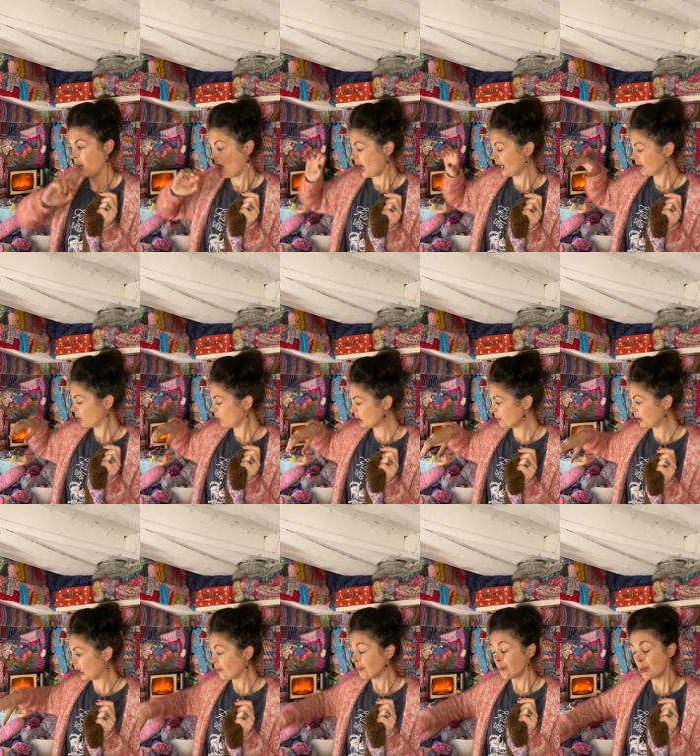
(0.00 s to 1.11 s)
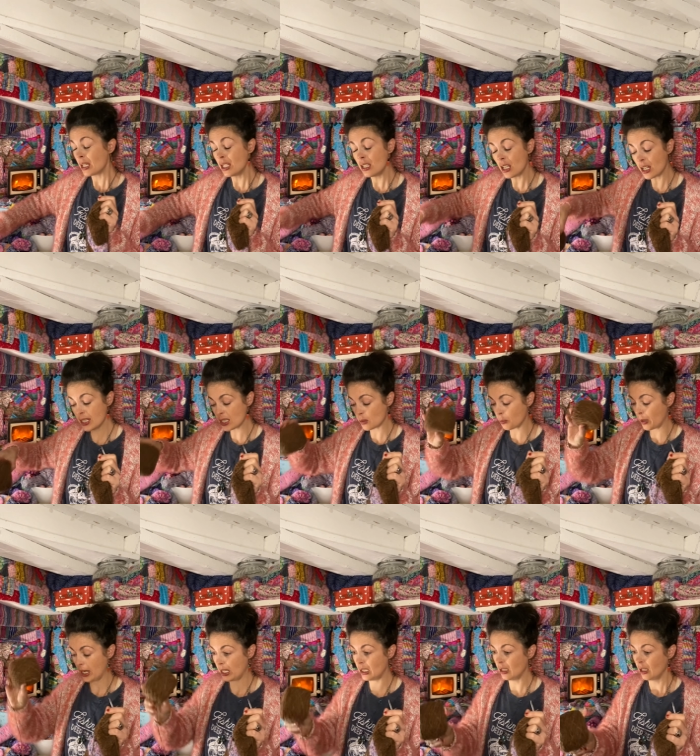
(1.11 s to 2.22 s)
I thought it might be a nice
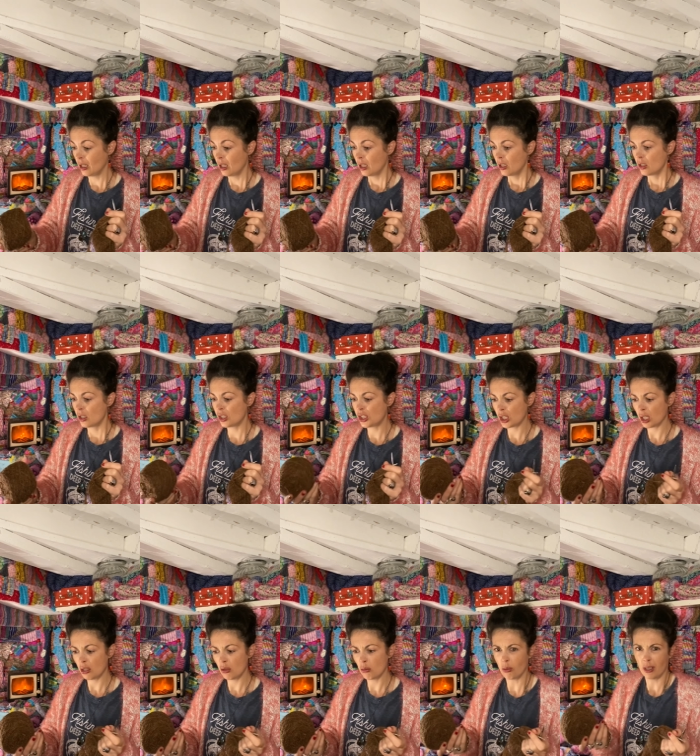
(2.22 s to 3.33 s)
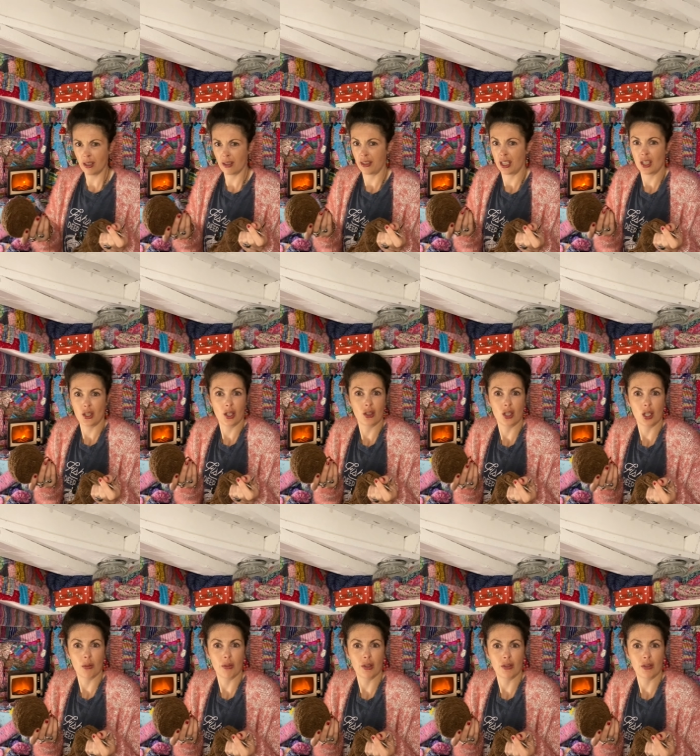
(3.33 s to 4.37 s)
way to show you one of the things you can do with your